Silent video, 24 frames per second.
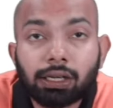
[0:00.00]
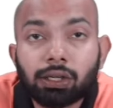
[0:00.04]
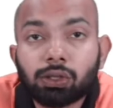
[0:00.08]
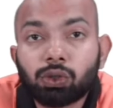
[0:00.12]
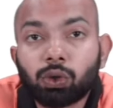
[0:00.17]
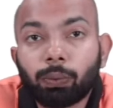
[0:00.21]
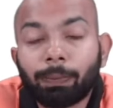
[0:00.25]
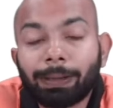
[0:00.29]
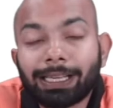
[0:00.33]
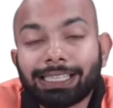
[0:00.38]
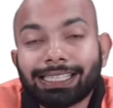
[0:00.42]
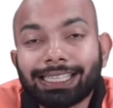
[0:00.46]

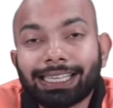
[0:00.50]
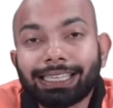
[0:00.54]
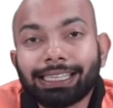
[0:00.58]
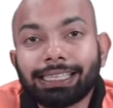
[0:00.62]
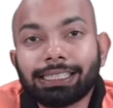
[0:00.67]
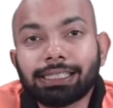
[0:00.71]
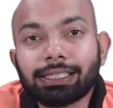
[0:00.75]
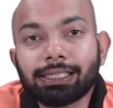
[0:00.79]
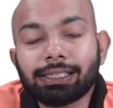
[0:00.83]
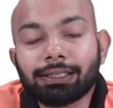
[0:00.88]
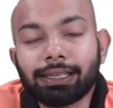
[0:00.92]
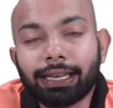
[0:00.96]
So
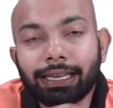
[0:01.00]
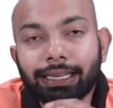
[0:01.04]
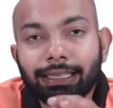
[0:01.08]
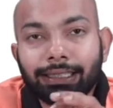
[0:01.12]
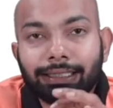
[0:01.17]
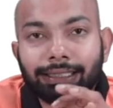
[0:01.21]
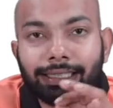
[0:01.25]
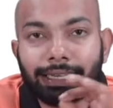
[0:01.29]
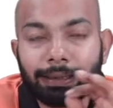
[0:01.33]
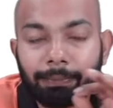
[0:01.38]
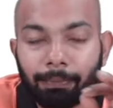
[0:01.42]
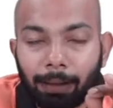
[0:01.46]
basically, just like
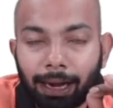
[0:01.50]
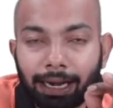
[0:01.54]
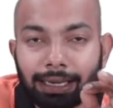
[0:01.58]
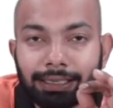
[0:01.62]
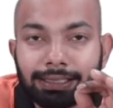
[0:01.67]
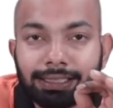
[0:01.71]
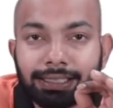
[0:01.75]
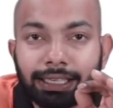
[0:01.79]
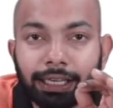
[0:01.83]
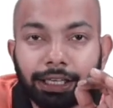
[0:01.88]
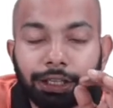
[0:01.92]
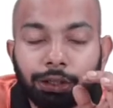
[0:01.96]

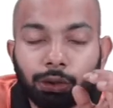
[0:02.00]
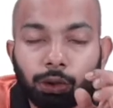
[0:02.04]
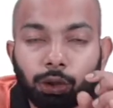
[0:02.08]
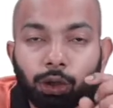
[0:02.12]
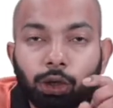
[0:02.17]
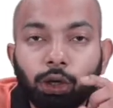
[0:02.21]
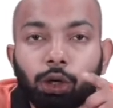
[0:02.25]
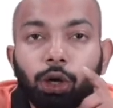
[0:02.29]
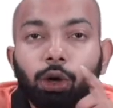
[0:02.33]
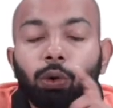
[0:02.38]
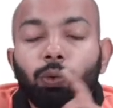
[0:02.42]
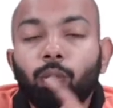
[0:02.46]
demand
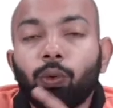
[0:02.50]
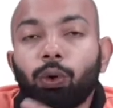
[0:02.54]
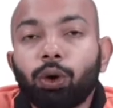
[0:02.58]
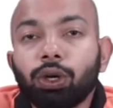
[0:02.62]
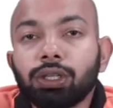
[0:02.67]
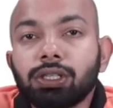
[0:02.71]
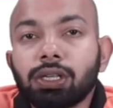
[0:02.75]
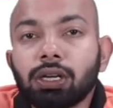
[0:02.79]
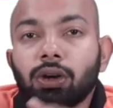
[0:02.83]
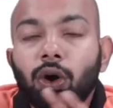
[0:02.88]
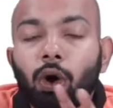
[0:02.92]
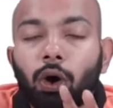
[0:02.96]
schedule
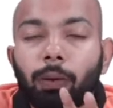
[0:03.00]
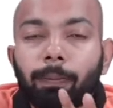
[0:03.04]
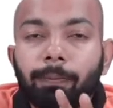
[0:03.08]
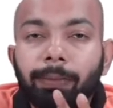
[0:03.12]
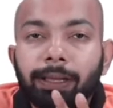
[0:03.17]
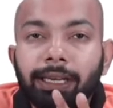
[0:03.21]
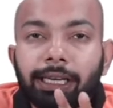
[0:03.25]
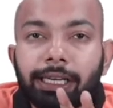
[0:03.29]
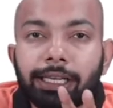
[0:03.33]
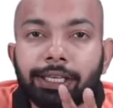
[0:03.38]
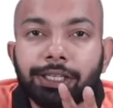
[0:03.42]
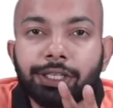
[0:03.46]
was a
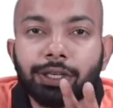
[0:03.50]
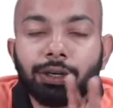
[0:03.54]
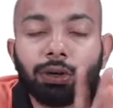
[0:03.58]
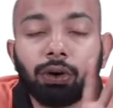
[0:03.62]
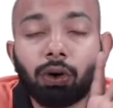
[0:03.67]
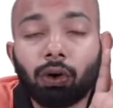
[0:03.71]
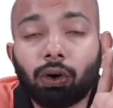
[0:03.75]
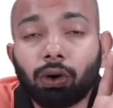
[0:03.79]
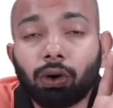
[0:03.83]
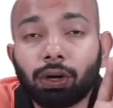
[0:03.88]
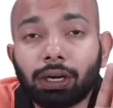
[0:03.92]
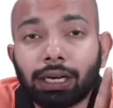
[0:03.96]
combination,
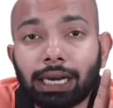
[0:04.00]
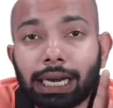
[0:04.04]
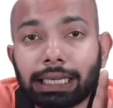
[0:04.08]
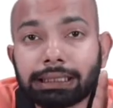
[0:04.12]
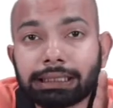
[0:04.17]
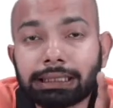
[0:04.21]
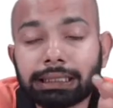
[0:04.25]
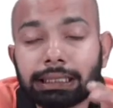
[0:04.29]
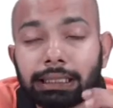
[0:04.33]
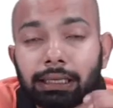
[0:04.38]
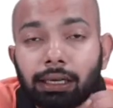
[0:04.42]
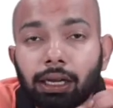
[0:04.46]
or
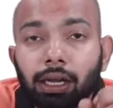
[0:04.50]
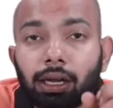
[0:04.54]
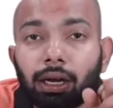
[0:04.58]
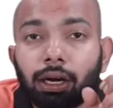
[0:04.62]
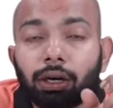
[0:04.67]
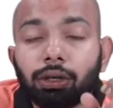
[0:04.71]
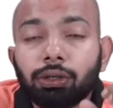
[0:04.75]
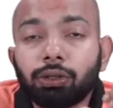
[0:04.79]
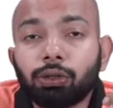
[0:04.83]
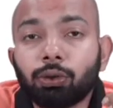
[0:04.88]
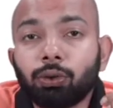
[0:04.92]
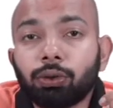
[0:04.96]
rather
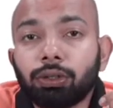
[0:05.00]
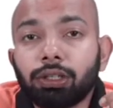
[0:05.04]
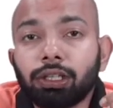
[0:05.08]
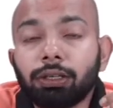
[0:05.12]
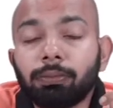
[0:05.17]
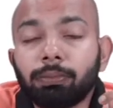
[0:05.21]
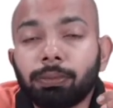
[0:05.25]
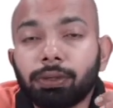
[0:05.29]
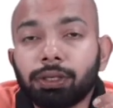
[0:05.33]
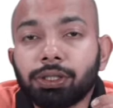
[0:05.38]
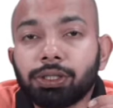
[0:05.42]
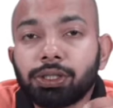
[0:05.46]
a total
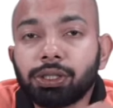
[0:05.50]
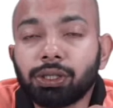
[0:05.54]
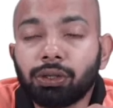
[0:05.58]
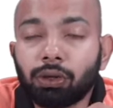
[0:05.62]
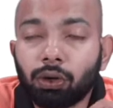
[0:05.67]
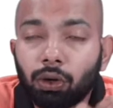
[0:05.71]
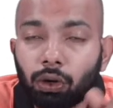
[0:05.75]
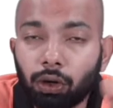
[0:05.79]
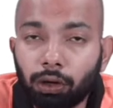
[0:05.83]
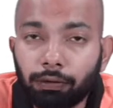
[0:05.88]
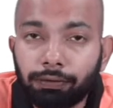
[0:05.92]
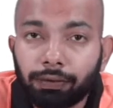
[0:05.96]
merger
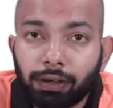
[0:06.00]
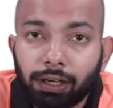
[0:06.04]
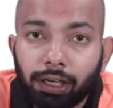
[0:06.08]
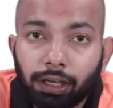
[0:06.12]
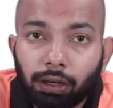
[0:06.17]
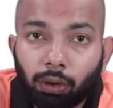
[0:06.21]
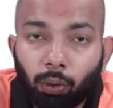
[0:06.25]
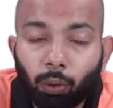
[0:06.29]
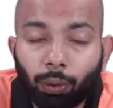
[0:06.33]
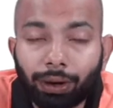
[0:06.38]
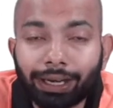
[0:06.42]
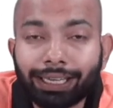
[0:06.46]
of
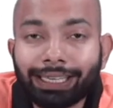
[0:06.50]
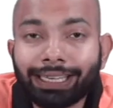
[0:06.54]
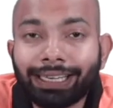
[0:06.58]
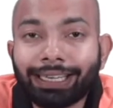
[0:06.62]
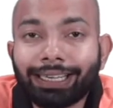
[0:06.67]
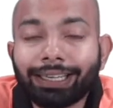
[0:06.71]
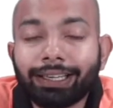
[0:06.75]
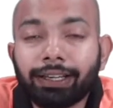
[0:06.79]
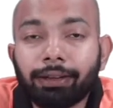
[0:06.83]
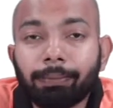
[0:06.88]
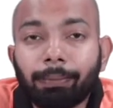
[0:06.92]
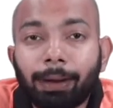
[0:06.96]

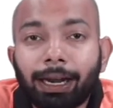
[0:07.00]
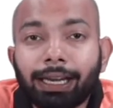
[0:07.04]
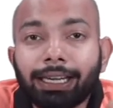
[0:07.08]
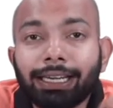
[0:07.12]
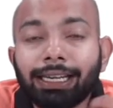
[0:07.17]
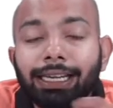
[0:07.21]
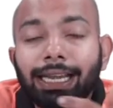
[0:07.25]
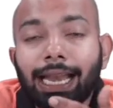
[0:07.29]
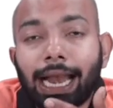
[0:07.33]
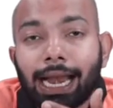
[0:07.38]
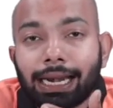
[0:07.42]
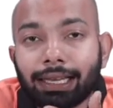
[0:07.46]
quantity
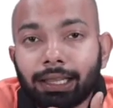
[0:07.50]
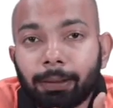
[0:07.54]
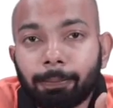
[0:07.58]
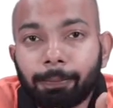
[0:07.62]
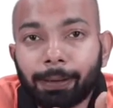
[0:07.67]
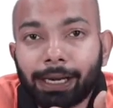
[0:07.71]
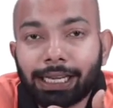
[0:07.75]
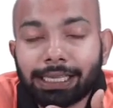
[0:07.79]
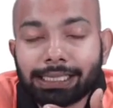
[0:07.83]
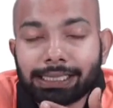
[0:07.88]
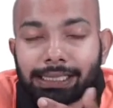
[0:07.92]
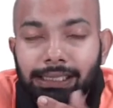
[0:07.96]
demanded at the
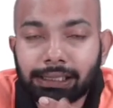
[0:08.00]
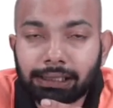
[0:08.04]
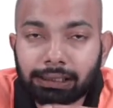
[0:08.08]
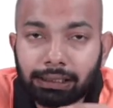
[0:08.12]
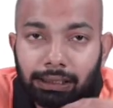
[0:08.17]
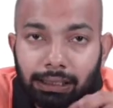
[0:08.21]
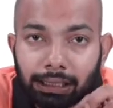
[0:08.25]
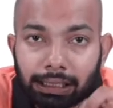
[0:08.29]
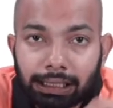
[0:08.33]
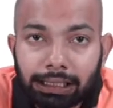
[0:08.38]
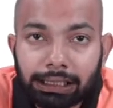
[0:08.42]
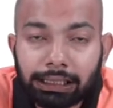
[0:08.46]
price here,
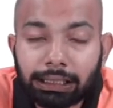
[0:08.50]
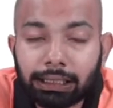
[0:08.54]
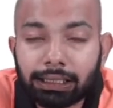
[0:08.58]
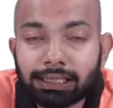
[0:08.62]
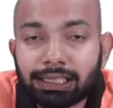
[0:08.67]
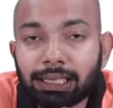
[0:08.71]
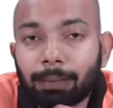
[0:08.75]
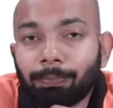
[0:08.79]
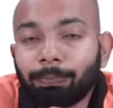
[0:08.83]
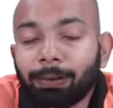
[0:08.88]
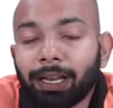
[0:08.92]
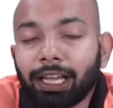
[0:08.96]
here
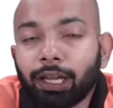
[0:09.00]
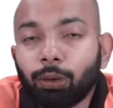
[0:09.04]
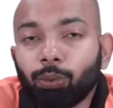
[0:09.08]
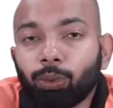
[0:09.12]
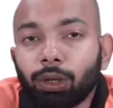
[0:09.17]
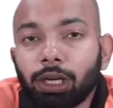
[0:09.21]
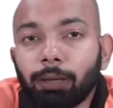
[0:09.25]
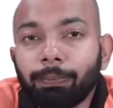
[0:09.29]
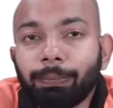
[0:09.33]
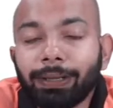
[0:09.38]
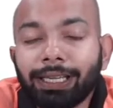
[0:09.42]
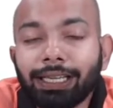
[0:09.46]
supply
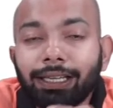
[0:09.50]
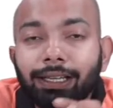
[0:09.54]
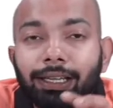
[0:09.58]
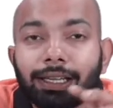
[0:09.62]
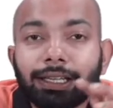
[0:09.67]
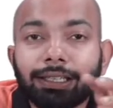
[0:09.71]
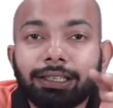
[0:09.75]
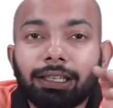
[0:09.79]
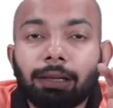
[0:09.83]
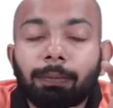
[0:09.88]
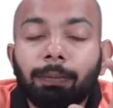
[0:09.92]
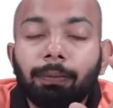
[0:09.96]
will be
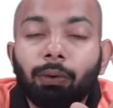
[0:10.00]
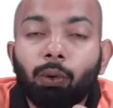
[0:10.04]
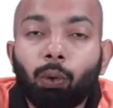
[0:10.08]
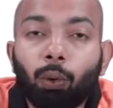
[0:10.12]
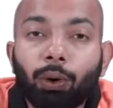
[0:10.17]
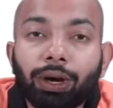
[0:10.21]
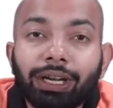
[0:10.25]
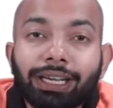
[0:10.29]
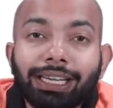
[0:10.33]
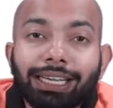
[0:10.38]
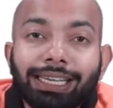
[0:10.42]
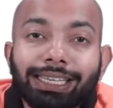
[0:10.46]
the
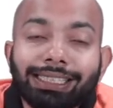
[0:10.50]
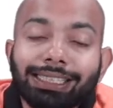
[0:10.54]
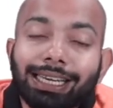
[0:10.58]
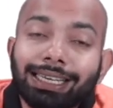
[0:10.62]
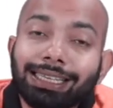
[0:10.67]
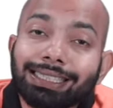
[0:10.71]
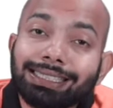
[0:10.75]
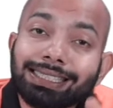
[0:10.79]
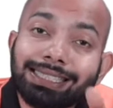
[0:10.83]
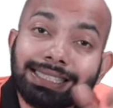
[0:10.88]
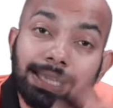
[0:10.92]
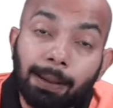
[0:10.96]
quantity
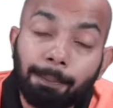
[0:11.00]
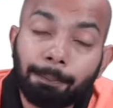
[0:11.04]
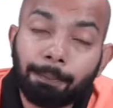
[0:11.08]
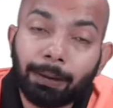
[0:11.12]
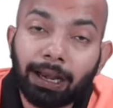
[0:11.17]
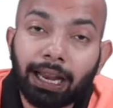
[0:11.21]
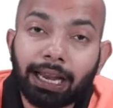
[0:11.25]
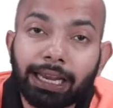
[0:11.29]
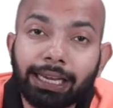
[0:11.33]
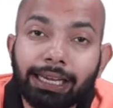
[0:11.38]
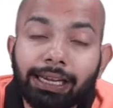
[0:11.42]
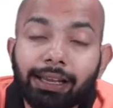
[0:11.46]
that is
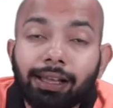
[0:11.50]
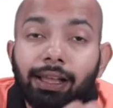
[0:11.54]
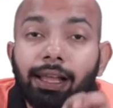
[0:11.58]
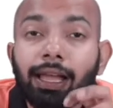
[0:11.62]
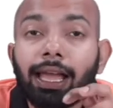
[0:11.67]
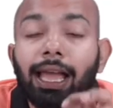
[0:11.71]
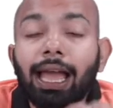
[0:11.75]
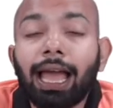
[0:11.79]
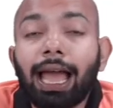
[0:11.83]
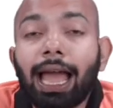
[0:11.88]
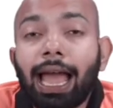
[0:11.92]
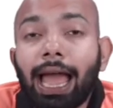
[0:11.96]
supplied
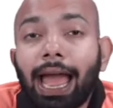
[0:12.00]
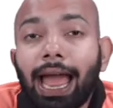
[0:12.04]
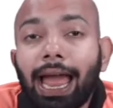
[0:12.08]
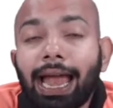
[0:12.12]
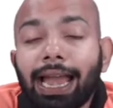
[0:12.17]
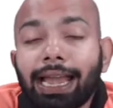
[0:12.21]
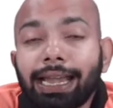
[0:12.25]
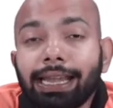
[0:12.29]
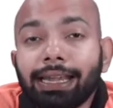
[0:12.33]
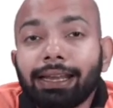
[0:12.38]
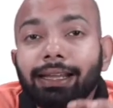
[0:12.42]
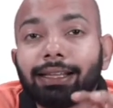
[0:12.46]

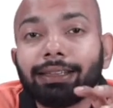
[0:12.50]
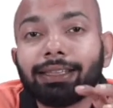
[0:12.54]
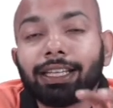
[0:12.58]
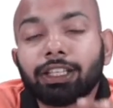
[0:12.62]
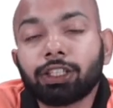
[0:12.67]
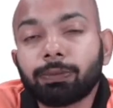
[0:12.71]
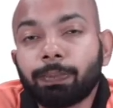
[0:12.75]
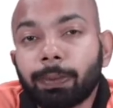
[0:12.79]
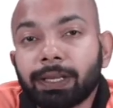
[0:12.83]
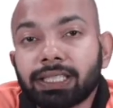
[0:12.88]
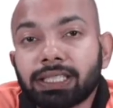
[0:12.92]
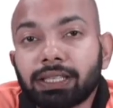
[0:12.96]
and the
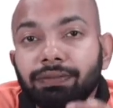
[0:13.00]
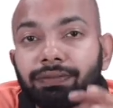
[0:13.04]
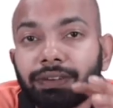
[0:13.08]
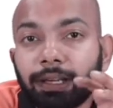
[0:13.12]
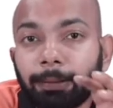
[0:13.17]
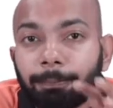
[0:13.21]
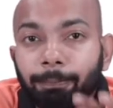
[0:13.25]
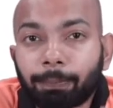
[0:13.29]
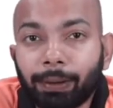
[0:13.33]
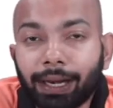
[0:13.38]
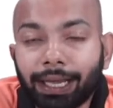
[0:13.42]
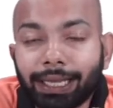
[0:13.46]

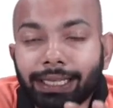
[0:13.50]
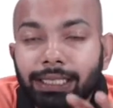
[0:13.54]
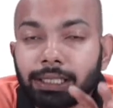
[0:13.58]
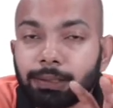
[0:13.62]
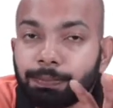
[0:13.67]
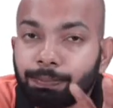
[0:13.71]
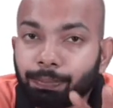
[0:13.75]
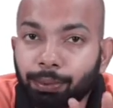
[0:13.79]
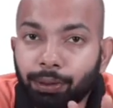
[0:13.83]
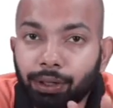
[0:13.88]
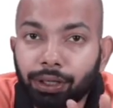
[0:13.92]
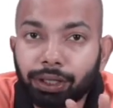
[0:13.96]
specific price
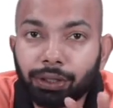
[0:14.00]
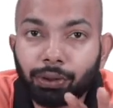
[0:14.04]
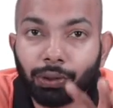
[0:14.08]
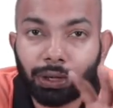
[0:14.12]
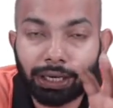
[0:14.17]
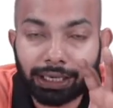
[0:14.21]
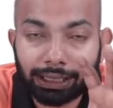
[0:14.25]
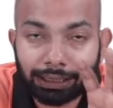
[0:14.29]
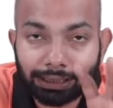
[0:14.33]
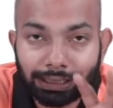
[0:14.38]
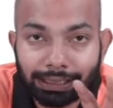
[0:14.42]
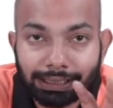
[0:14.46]
per
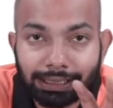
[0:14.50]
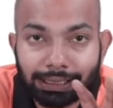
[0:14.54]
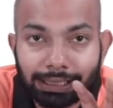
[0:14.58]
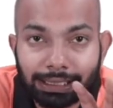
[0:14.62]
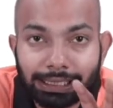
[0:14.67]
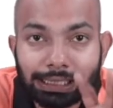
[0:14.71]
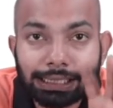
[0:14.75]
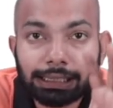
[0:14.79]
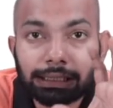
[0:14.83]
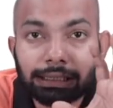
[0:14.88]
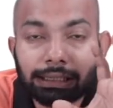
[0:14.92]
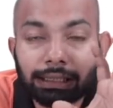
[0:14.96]
unit. This
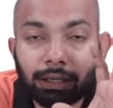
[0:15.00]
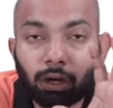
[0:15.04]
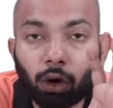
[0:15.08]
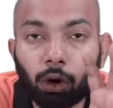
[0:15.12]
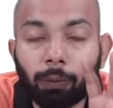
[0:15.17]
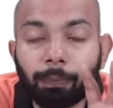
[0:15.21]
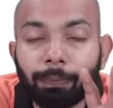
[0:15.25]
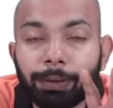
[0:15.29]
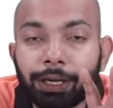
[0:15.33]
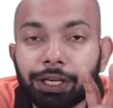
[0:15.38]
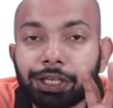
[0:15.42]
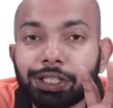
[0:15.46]
is the
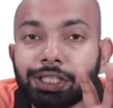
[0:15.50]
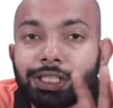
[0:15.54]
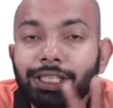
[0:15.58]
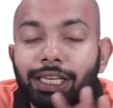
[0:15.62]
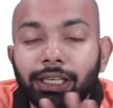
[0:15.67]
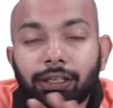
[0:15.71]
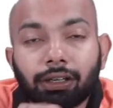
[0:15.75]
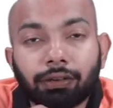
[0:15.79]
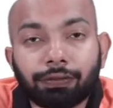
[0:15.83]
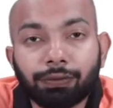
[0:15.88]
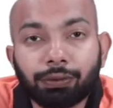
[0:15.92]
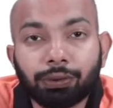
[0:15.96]
combination
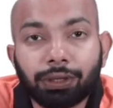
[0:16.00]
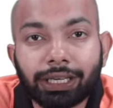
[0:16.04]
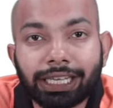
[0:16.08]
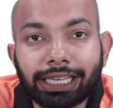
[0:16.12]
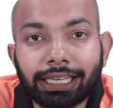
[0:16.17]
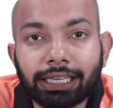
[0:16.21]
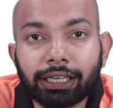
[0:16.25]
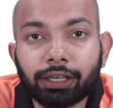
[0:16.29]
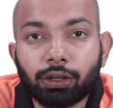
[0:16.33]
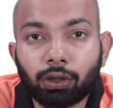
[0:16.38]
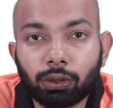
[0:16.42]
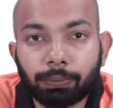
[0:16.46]
that you have to
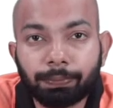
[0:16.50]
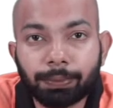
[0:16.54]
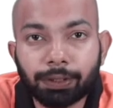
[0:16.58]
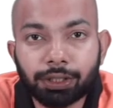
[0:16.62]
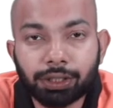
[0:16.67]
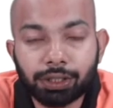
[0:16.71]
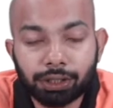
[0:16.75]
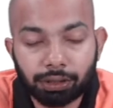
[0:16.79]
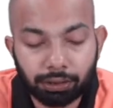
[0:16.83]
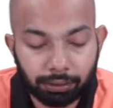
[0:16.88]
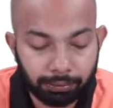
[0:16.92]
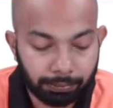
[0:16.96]
take into
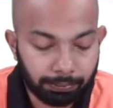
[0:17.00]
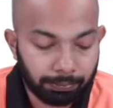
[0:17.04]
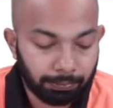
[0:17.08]
picture.